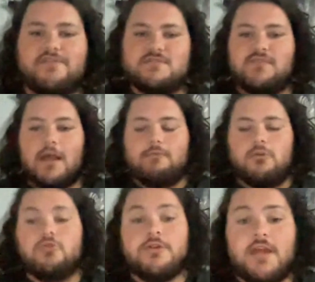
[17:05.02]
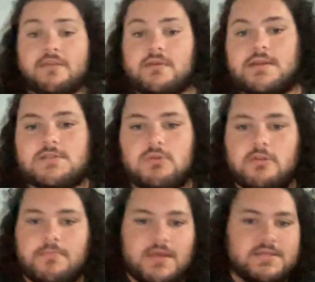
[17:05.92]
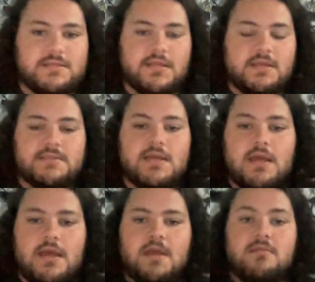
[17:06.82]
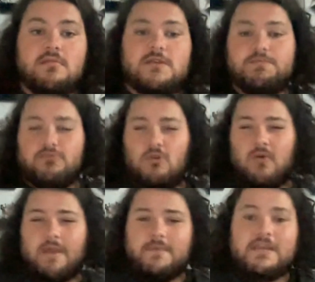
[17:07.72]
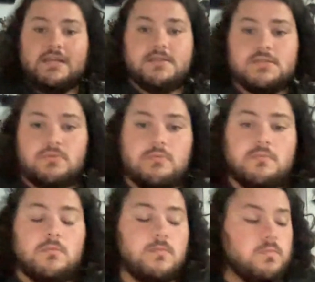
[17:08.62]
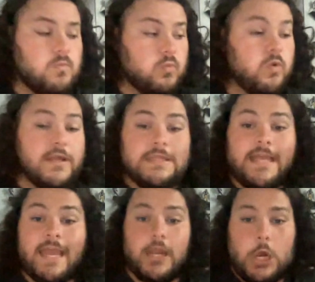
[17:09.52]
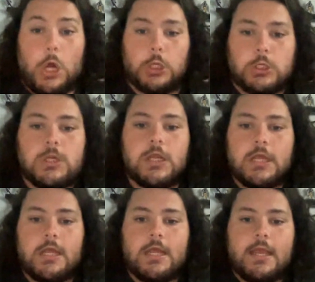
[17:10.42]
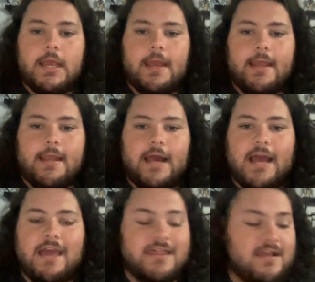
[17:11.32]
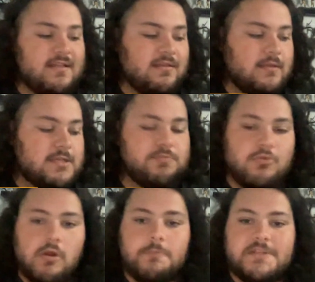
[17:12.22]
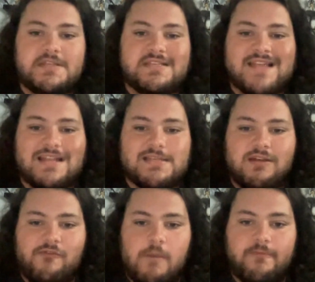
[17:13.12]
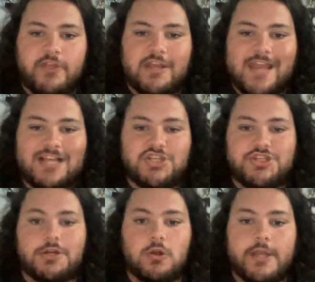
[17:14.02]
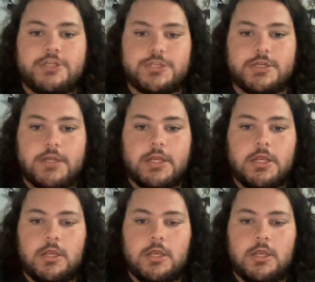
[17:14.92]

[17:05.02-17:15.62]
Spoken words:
offensive line recruiting. I think it's one of the biggest things that this program needs to really hit hard. And I think that this program needs to set itself up for the next generation